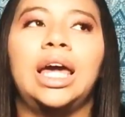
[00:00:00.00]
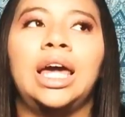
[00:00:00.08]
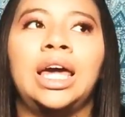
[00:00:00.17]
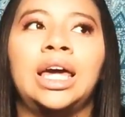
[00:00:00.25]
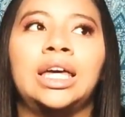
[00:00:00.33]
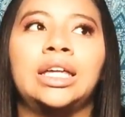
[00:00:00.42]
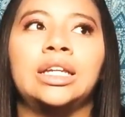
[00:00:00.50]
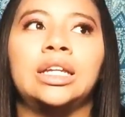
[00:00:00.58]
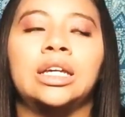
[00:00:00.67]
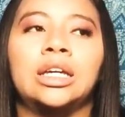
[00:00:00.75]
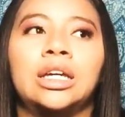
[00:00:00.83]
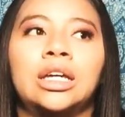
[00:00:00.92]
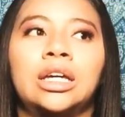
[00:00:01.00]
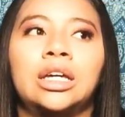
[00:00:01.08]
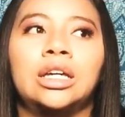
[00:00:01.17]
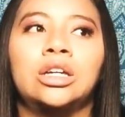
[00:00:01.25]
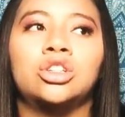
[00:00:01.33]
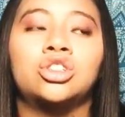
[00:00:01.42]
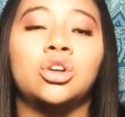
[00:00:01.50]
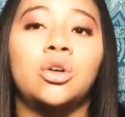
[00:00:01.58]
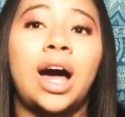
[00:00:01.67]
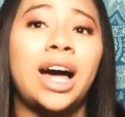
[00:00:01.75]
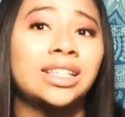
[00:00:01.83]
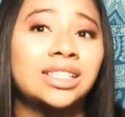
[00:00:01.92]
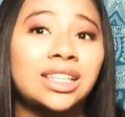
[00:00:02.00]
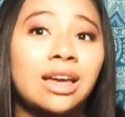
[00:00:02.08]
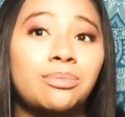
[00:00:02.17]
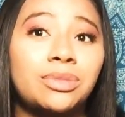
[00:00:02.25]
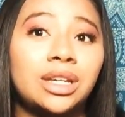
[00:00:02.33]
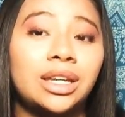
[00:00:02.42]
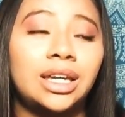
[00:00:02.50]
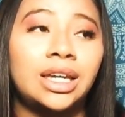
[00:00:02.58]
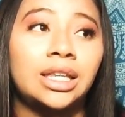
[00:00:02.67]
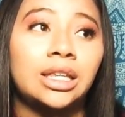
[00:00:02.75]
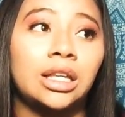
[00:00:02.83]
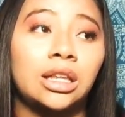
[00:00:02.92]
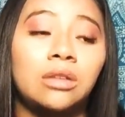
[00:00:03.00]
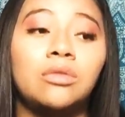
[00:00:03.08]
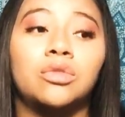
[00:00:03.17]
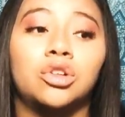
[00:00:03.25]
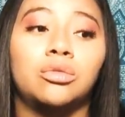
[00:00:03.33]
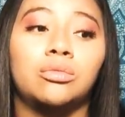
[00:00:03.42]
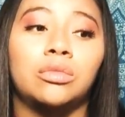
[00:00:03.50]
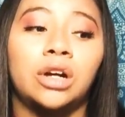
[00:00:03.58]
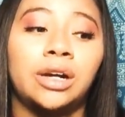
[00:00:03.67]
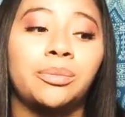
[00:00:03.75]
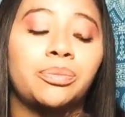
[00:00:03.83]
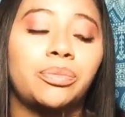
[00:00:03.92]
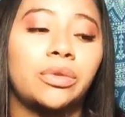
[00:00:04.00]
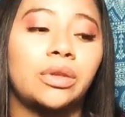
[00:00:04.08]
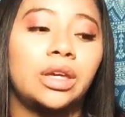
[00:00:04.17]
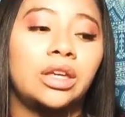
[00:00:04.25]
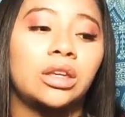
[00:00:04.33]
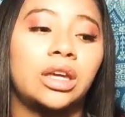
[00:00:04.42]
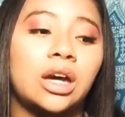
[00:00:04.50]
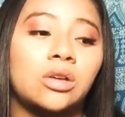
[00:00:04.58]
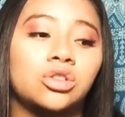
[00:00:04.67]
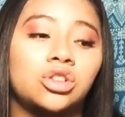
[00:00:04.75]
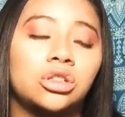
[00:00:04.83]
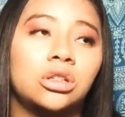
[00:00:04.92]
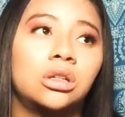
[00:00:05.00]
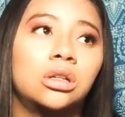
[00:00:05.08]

And so I slept in the living room, right? On the couch.